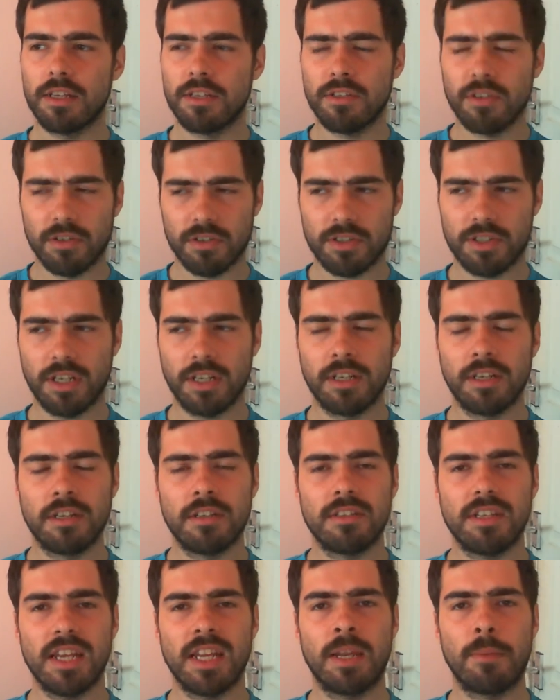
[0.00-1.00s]
not Sunderland's
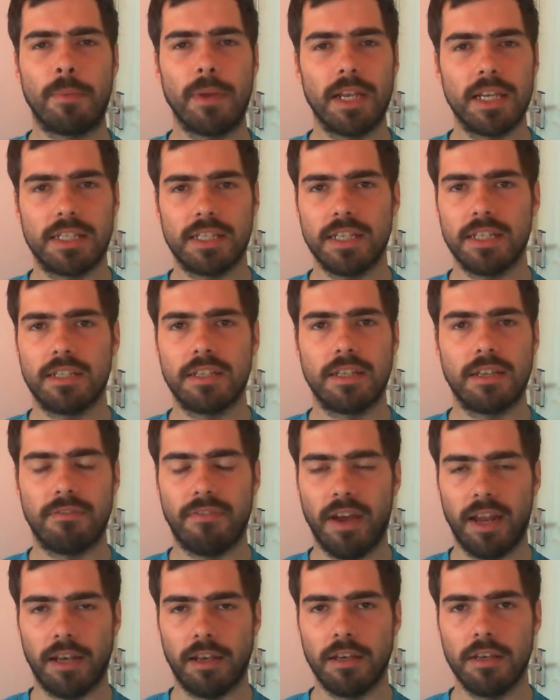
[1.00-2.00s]
inability to
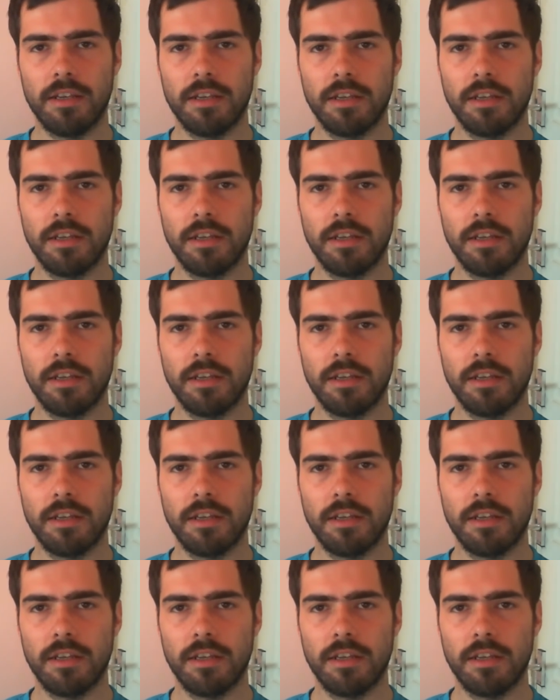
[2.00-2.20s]
defend,